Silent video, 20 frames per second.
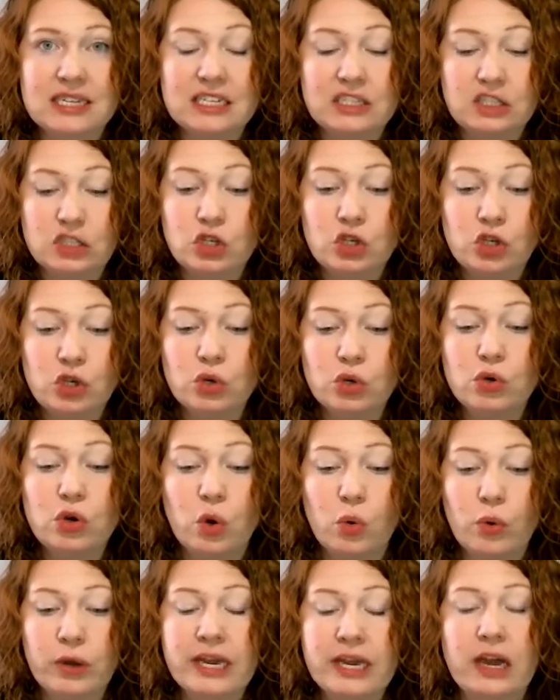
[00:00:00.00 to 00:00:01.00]
It's you
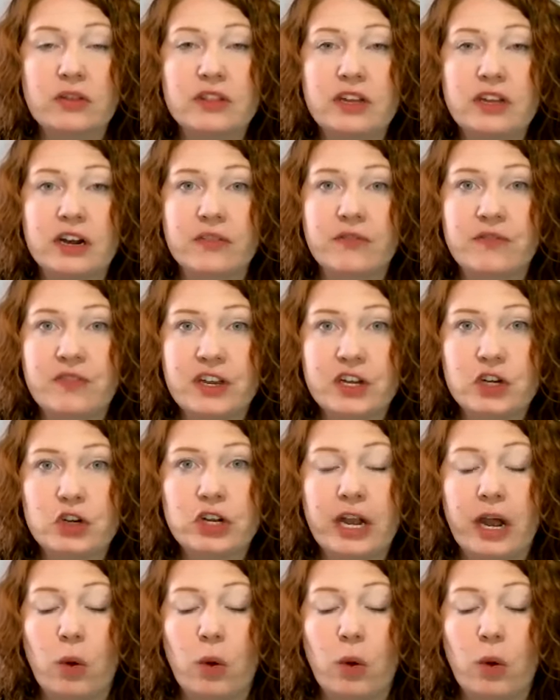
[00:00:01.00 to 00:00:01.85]
going out there and figuring